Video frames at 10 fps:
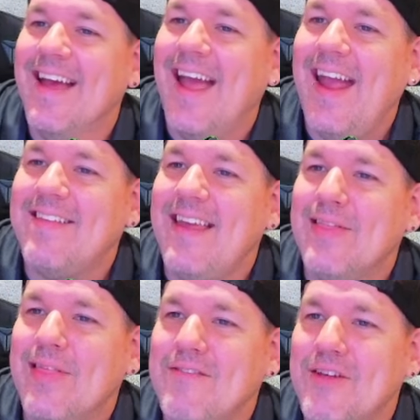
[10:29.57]

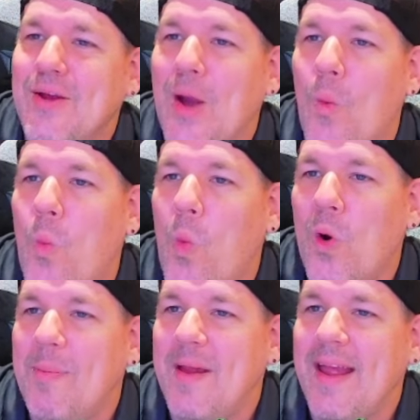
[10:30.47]
18th level, you get
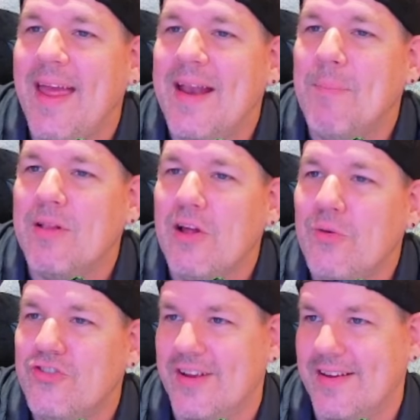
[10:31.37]
Warping
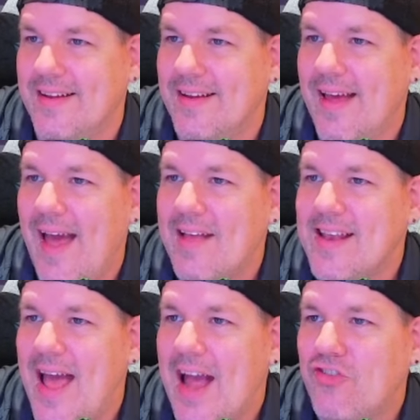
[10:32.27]
Implosion. As
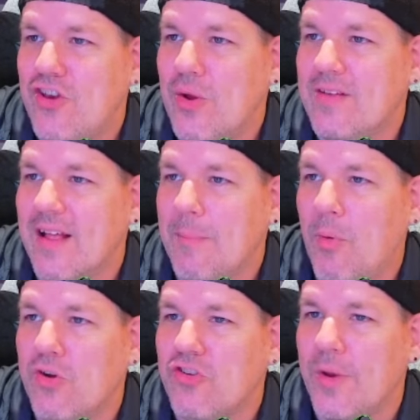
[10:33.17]
an action, you can
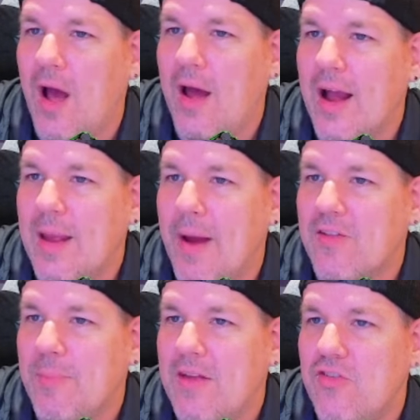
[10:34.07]
teleport to an unoccupied
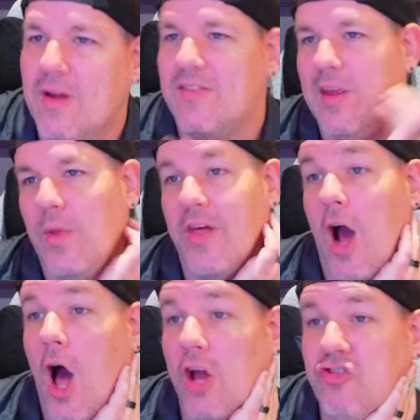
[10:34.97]
space you could see within
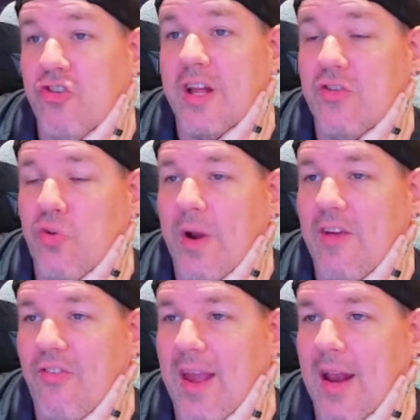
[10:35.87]
120
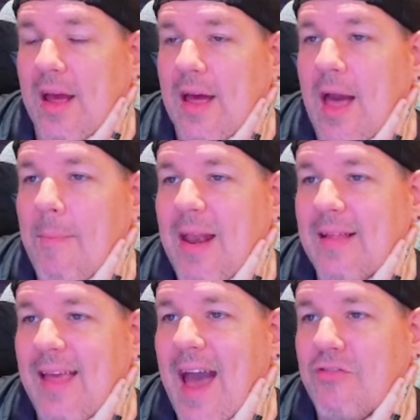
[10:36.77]
feet.
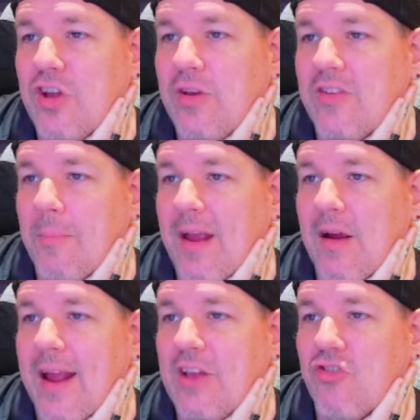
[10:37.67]
Immediately after you disappear,
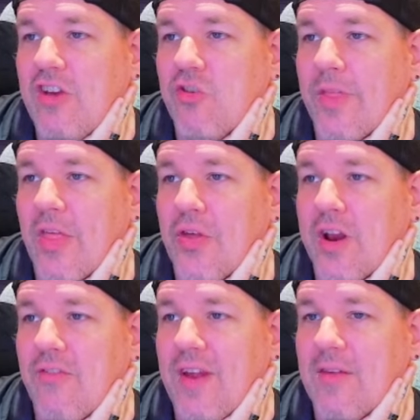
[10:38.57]
each creature within
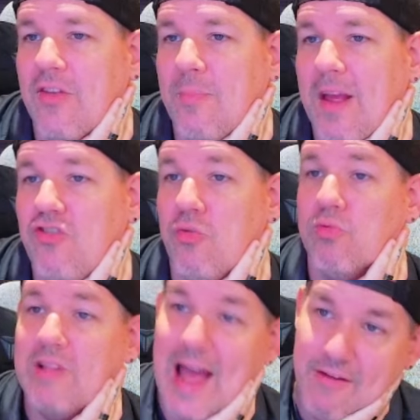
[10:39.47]
30 feet of the space you
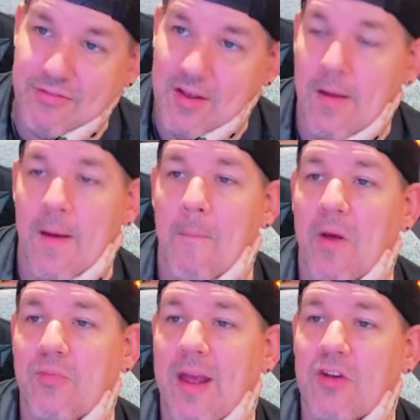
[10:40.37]
left
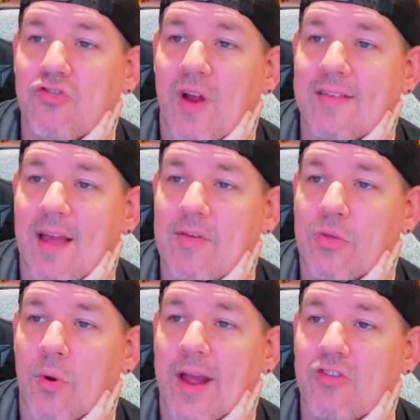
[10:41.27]
must make a strength saving
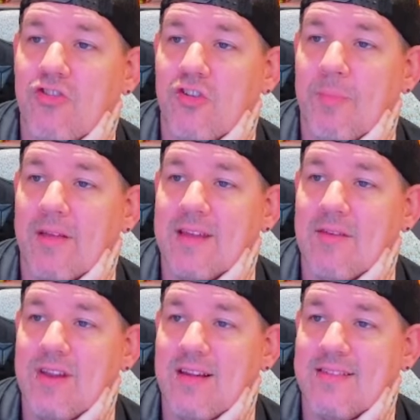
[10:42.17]
throw against your spell save
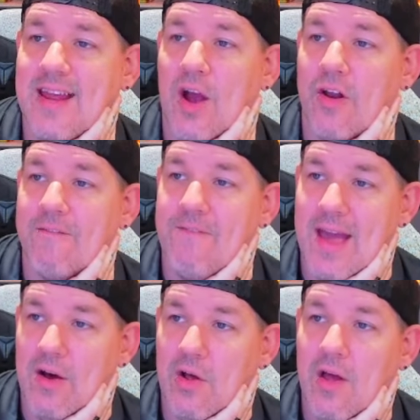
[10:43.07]
DC. On a
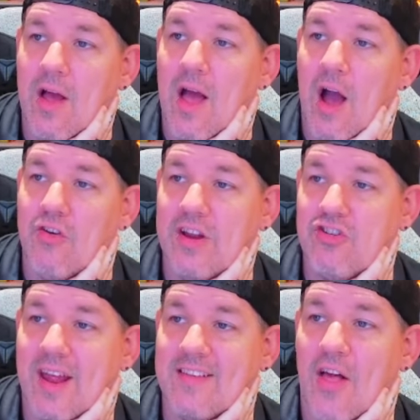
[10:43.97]
fail, a creature
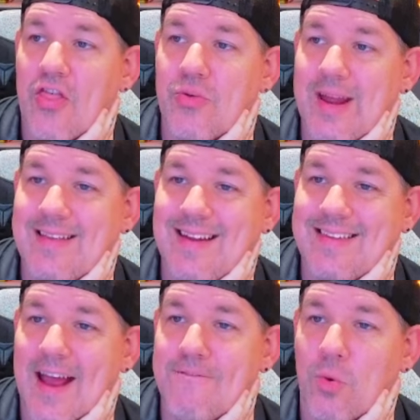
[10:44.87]
takes
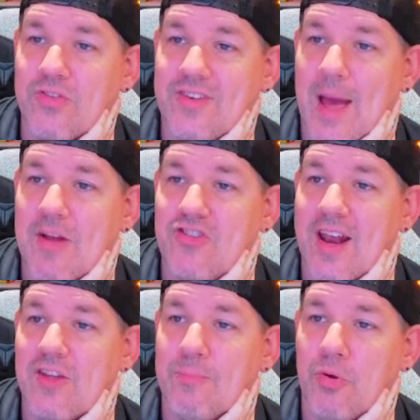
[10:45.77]
3d10 force damage and
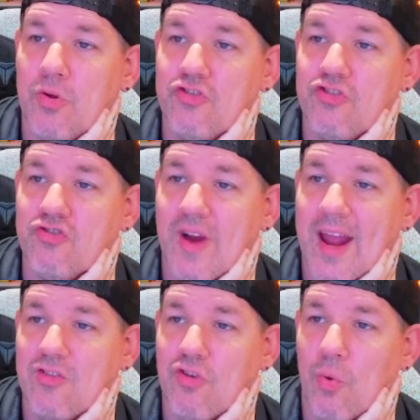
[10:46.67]
is pulled
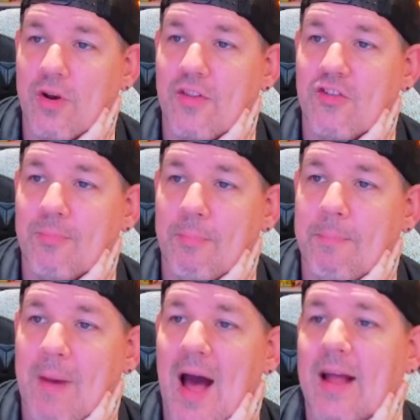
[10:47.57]
straight toward the
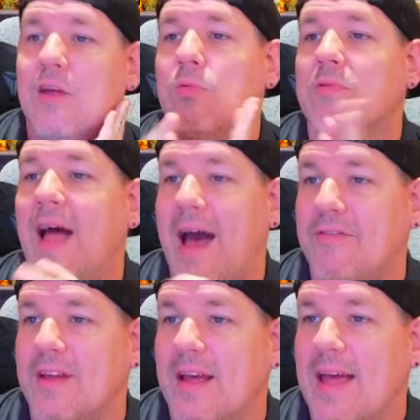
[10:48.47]
spot you
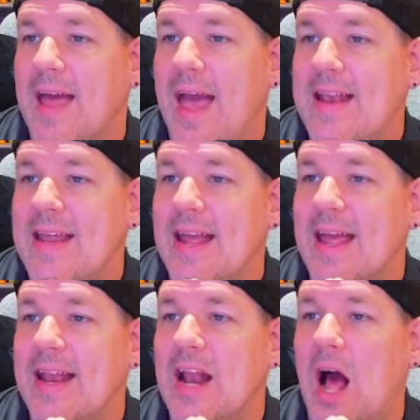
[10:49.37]
left, ending
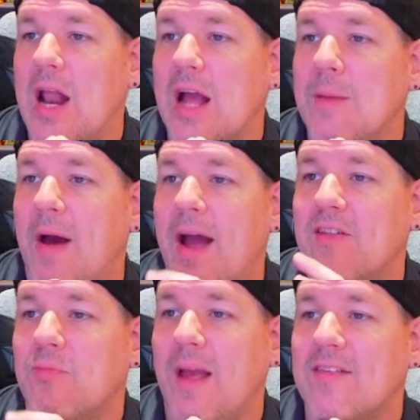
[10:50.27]
in an unoccupied
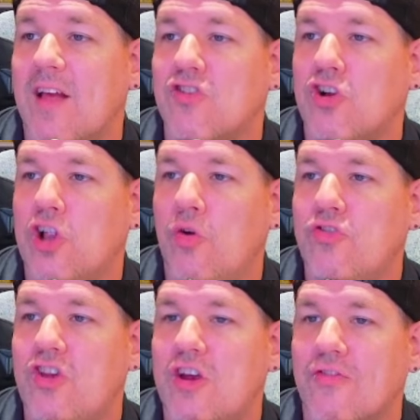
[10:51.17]
space as
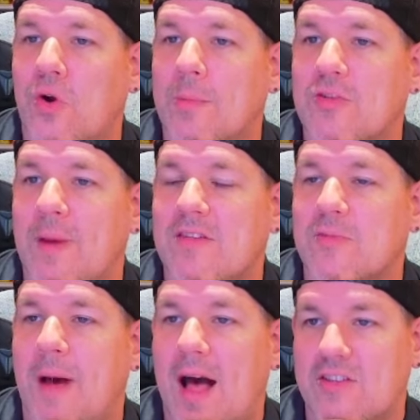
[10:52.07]
close to your former space as
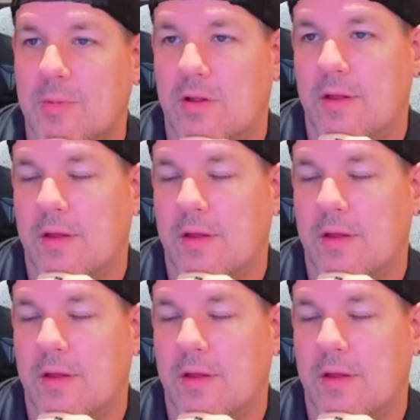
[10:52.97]
possible.